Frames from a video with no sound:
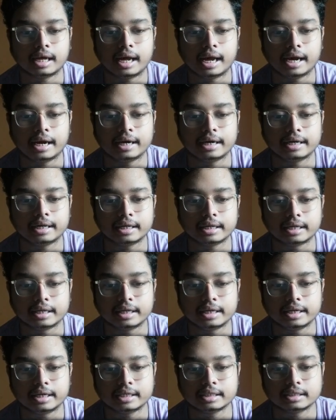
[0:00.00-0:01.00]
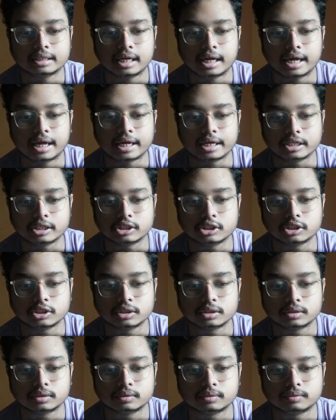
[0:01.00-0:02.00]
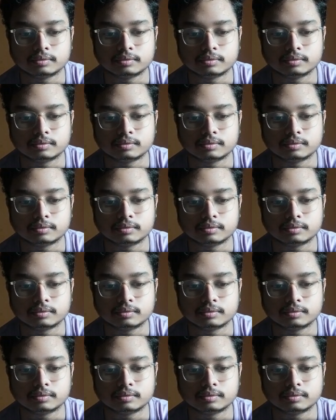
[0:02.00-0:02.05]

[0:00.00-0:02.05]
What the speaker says: and here is the H.